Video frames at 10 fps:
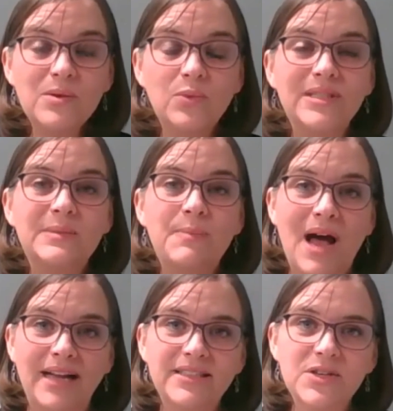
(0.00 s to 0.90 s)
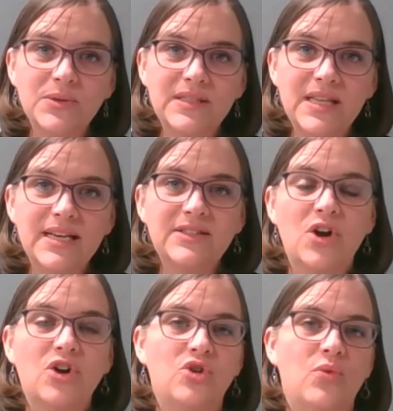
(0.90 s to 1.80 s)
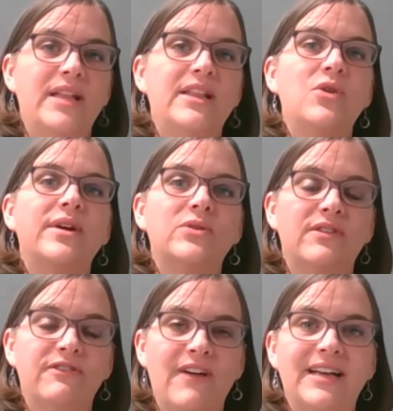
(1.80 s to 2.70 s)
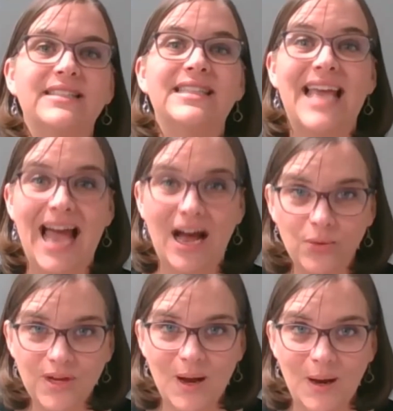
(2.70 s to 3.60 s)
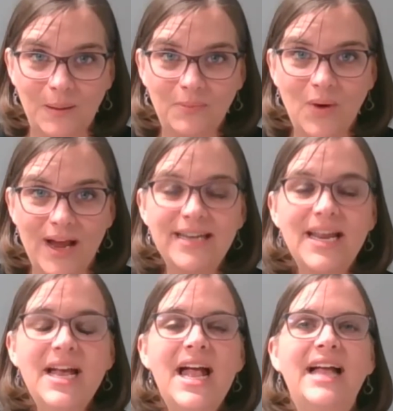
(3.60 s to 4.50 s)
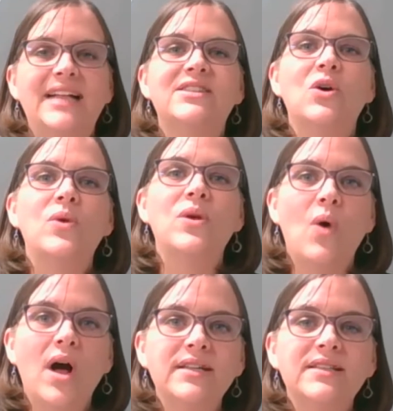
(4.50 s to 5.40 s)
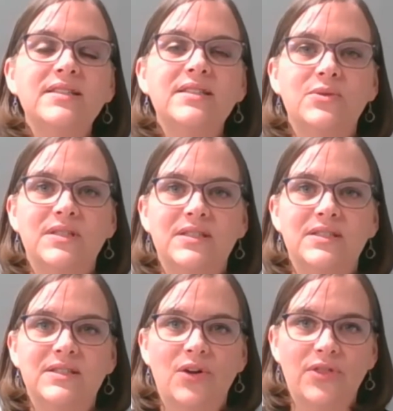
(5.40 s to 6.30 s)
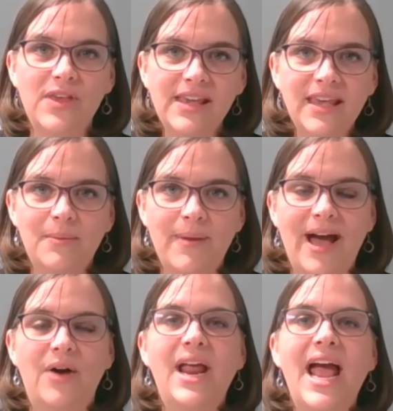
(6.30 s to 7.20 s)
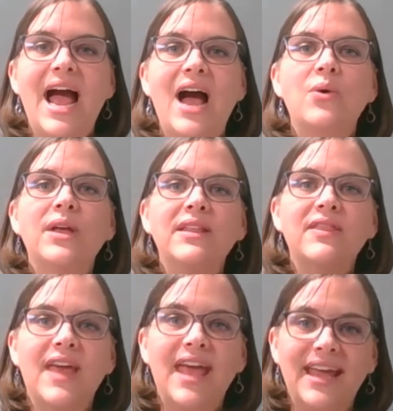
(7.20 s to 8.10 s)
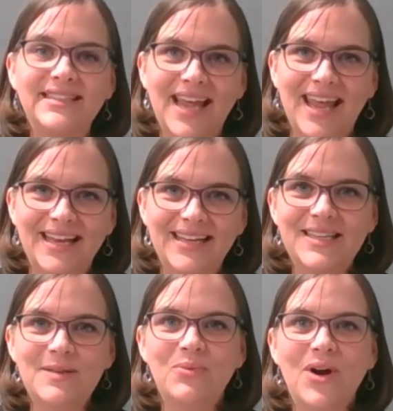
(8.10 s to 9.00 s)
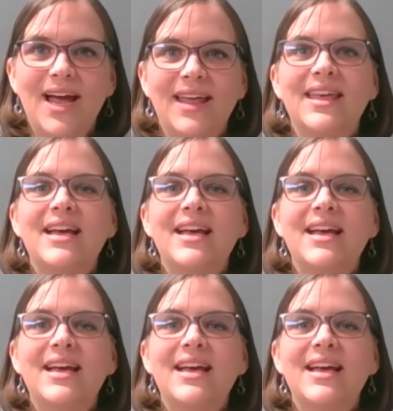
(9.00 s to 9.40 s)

respond to those things are greatly going to affect the outcome right and so we want the students to start thinking about how can they take a deep breath